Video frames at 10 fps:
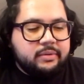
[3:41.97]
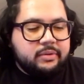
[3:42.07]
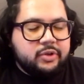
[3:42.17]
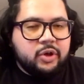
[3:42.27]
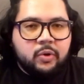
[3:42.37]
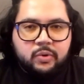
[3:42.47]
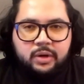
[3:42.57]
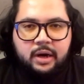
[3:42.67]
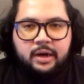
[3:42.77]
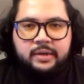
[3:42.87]
the total
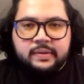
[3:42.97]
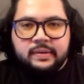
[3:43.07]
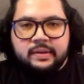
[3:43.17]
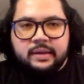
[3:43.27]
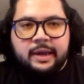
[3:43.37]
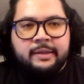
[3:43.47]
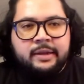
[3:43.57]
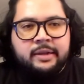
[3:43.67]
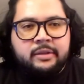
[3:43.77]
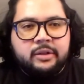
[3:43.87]
cost and
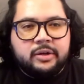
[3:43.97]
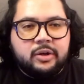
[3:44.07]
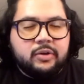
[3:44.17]
then the